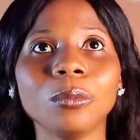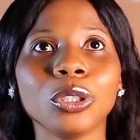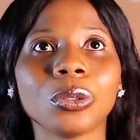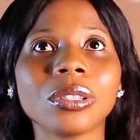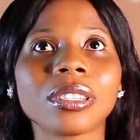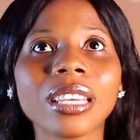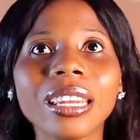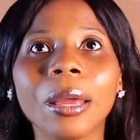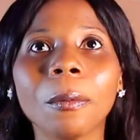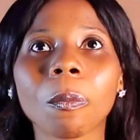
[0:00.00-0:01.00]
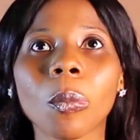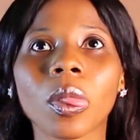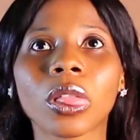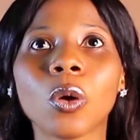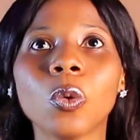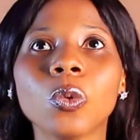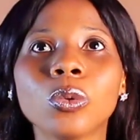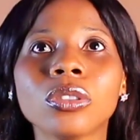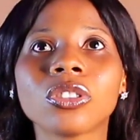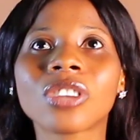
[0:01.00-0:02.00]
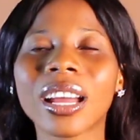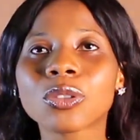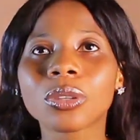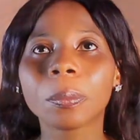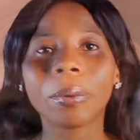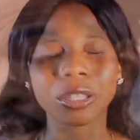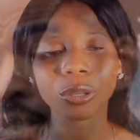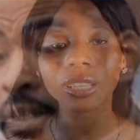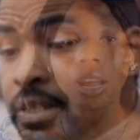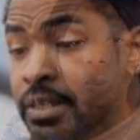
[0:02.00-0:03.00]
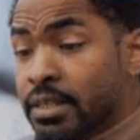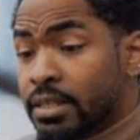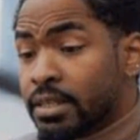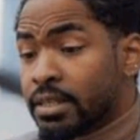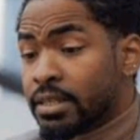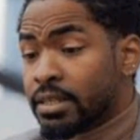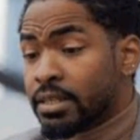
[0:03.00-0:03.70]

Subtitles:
You could see them, they will chat with the particular white man.